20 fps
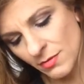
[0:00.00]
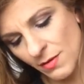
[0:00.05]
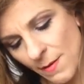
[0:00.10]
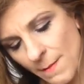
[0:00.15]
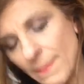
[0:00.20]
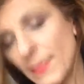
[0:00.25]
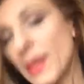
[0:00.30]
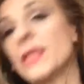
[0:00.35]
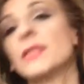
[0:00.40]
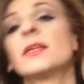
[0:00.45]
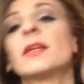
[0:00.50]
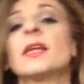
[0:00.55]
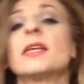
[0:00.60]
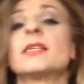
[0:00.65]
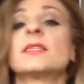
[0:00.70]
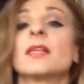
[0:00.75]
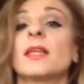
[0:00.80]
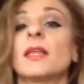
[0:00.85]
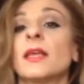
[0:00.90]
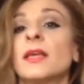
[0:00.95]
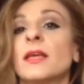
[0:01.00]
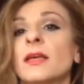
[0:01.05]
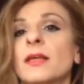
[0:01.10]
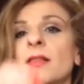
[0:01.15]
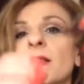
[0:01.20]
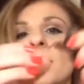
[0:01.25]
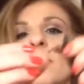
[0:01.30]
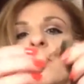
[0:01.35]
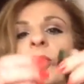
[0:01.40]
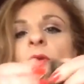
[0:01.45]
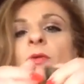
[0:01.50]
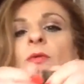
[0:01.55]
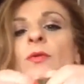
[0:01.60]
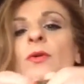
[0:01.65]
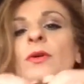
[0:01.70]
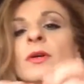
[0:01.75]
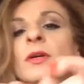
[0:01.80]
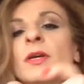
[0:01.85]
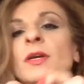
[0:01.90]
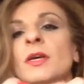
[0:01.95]
made in Italy. There we go,
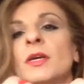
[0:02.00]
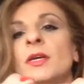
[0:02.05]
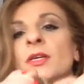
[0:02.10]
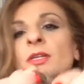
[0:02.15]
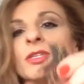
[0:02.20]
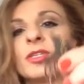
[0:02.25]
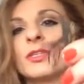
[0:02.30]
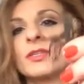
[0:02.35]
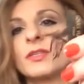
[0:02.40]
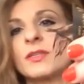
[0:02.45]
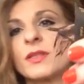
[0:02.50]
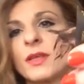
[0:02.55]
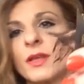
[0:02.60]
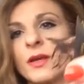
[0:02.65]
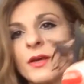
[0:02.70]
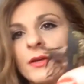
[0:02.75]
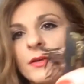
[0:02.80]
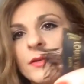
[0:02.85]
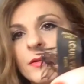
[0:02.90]
just there.